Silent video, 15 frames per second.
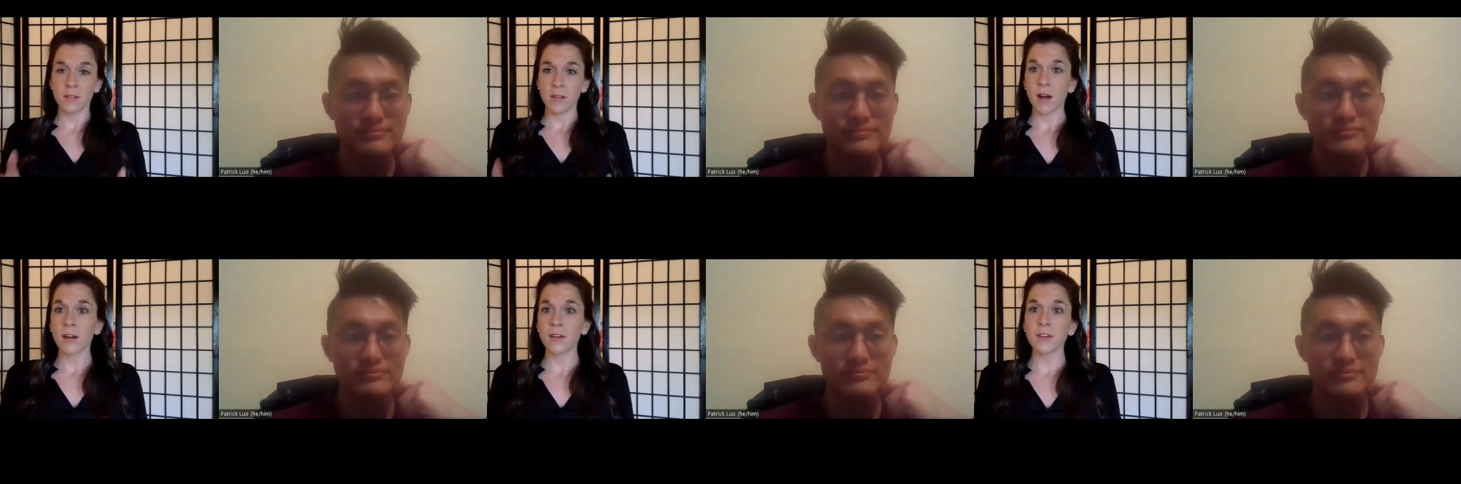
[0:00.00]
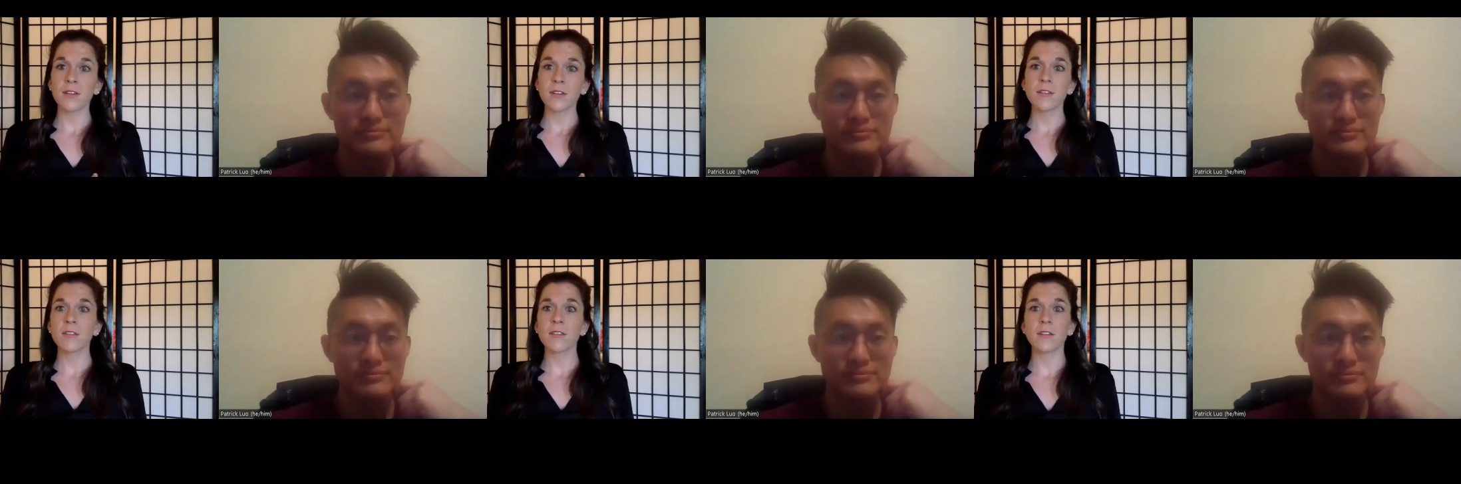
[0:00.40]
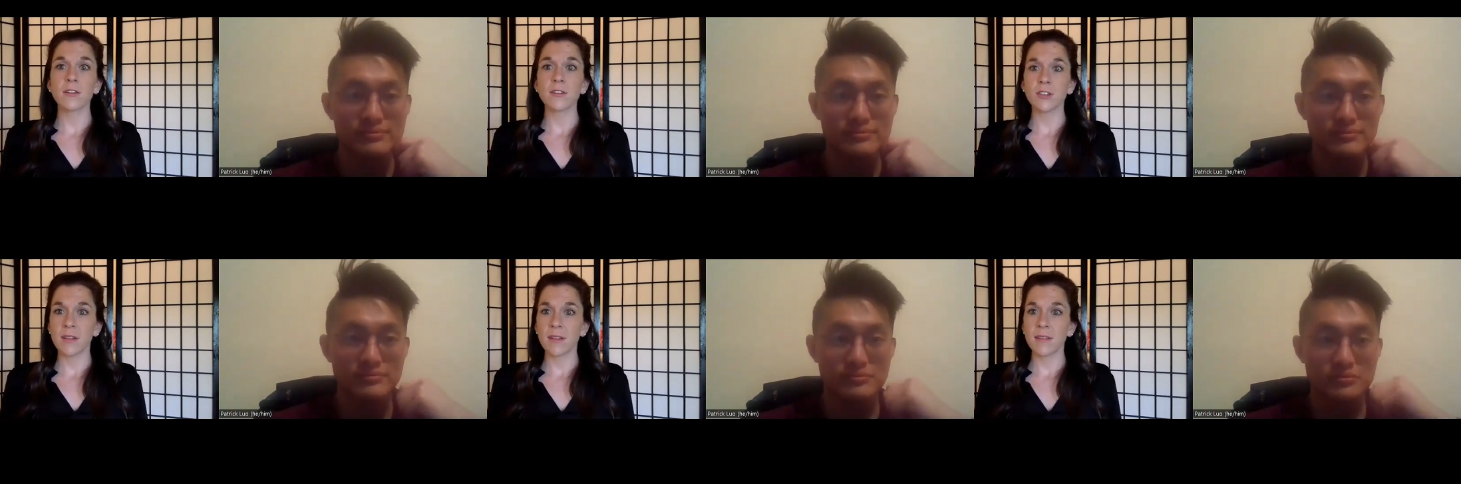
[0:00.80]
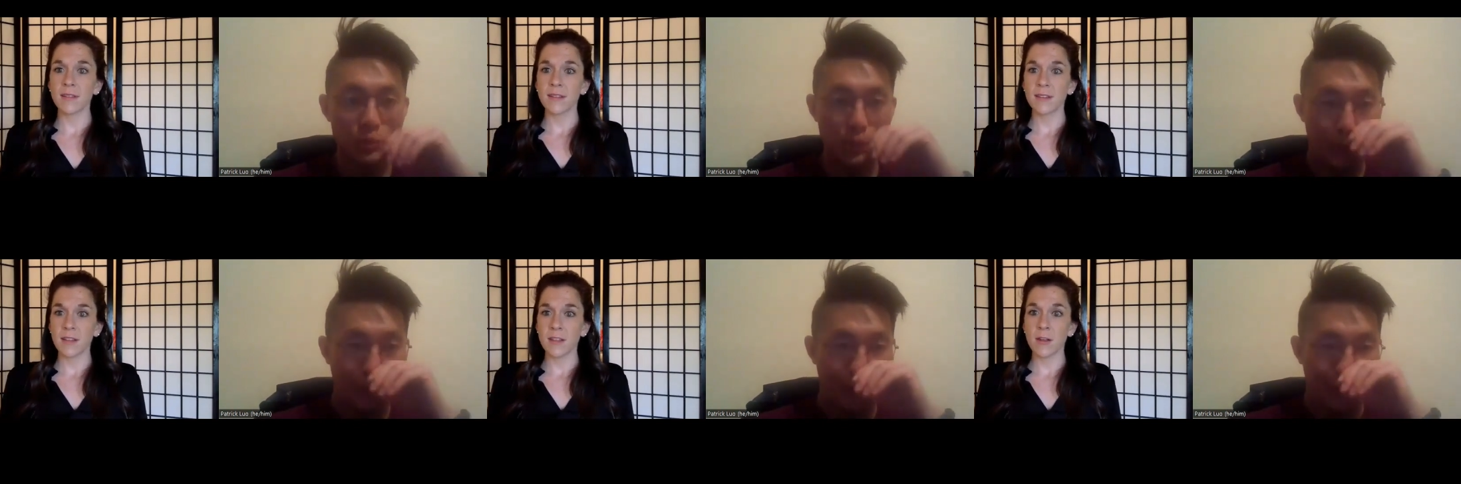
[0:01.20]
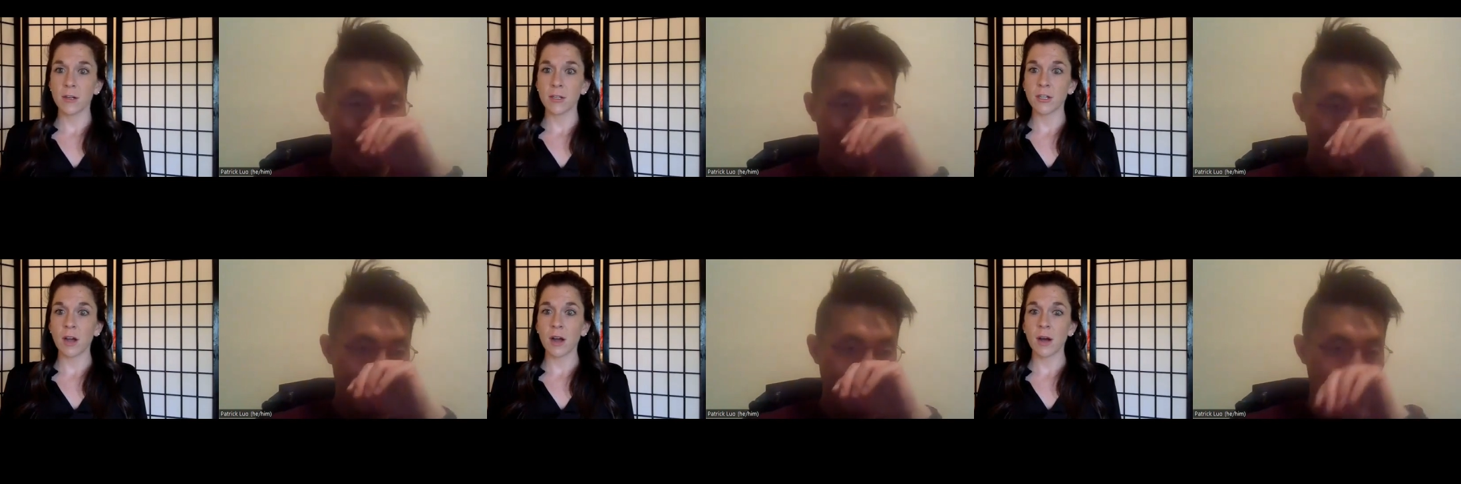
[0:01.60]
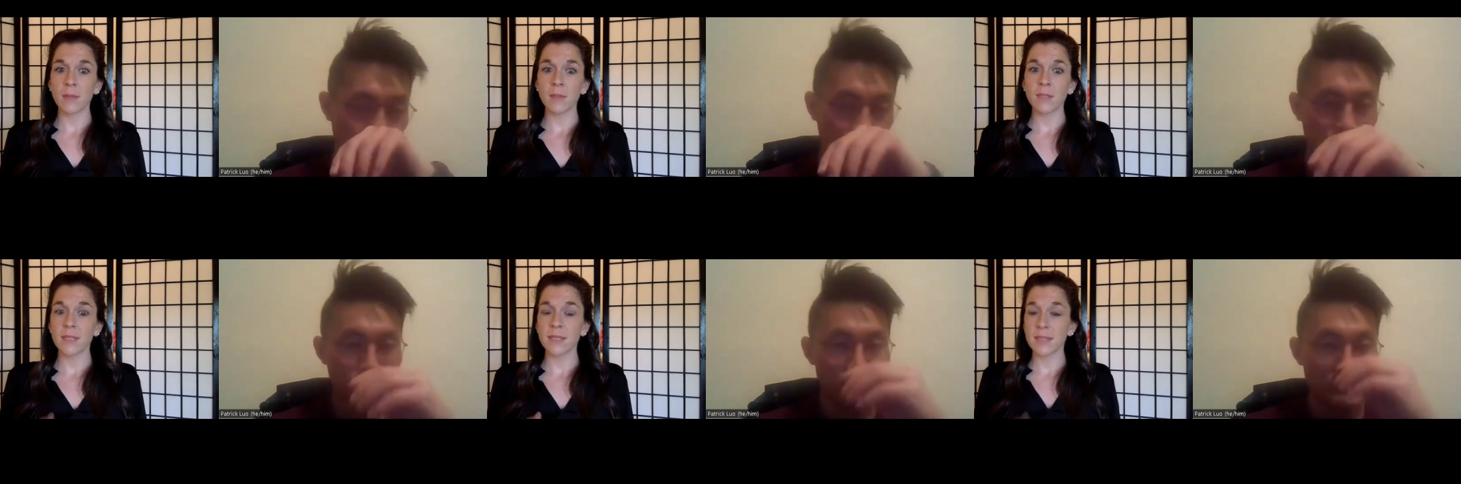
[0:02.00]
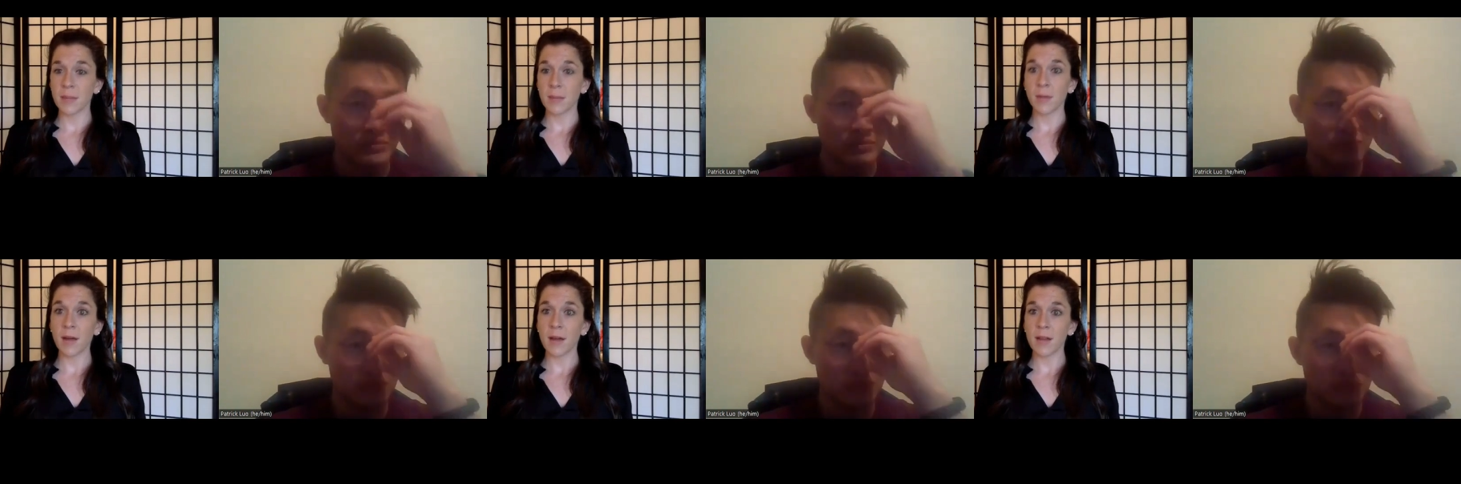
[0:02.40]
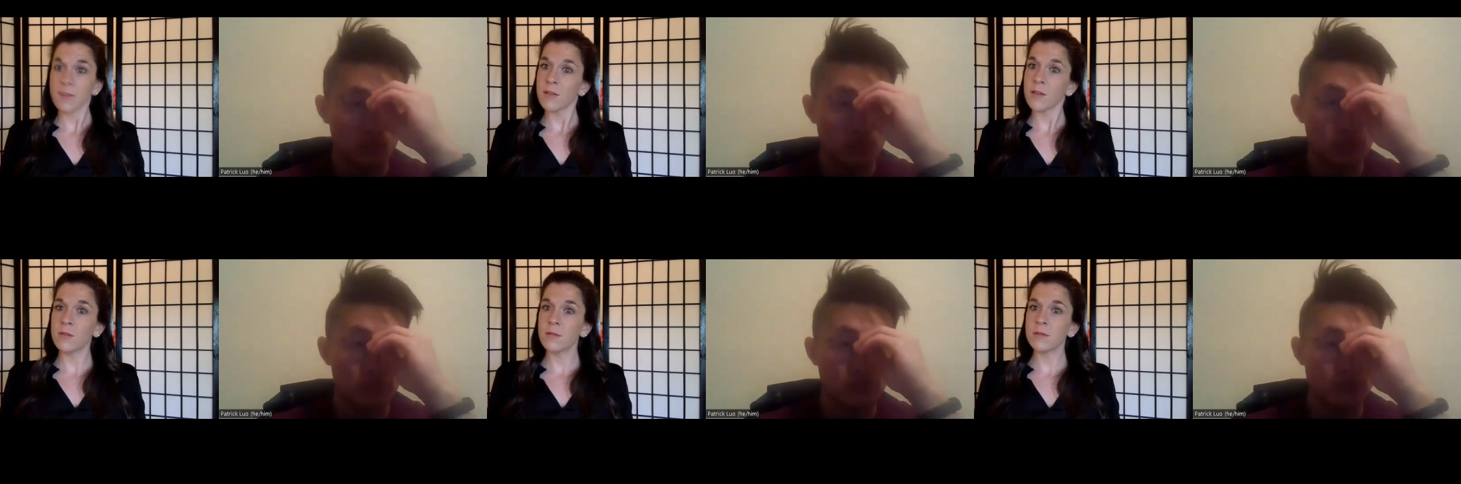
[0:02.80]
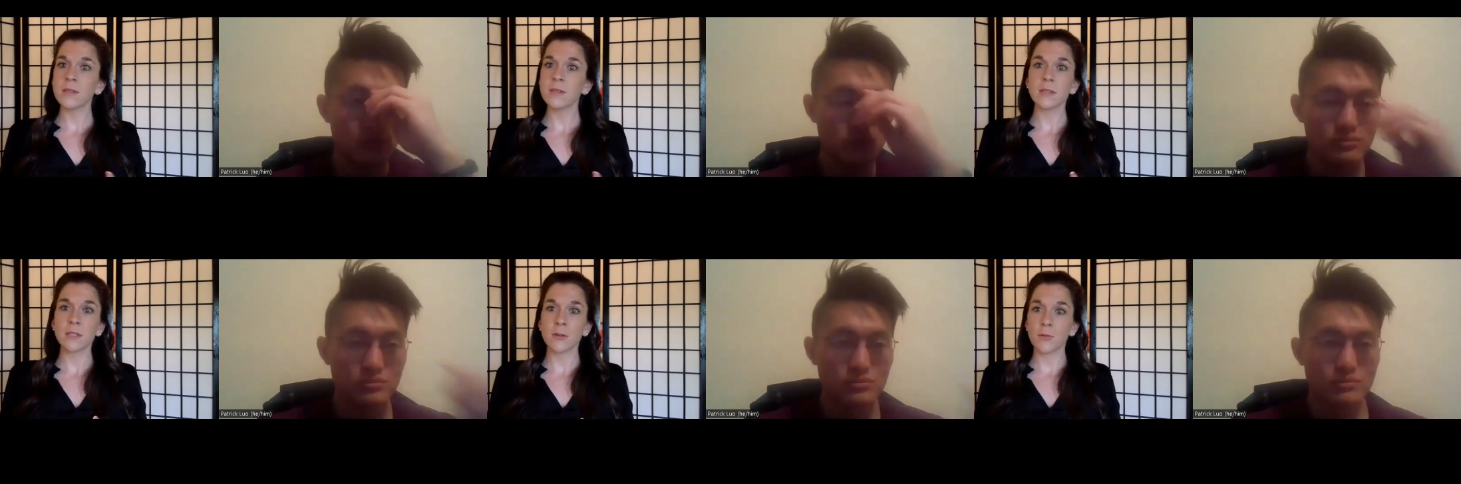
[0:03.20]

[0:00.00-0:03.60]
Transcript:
Speaker 1: The doctors, the surgeons did their job to stabilize you,